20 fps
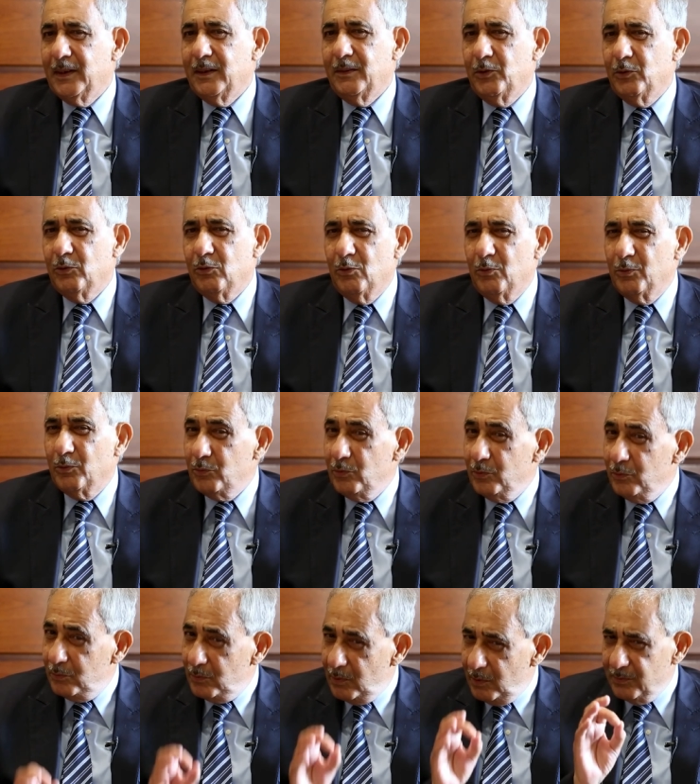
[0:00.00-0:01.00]
you know,
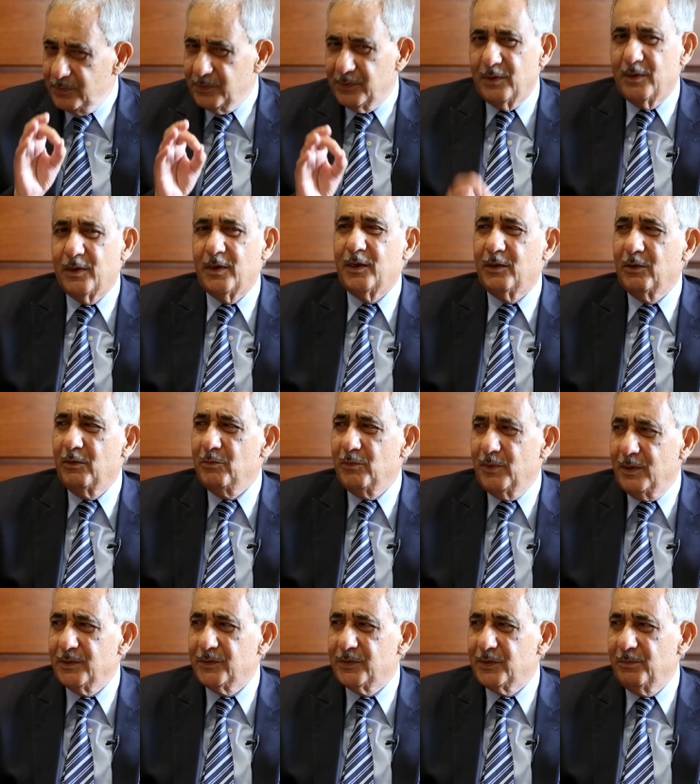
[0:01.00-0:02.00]
to concentrate on
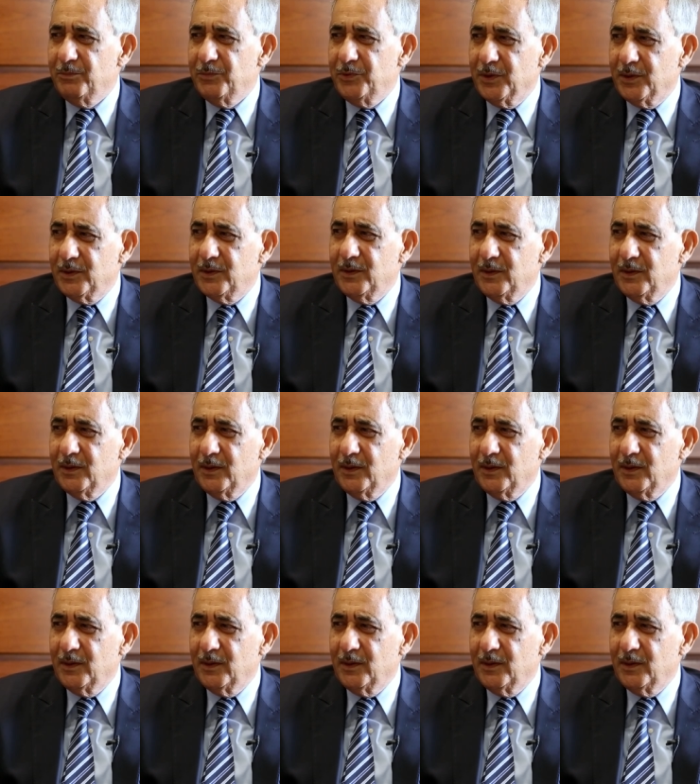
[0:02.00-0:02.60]
one subject,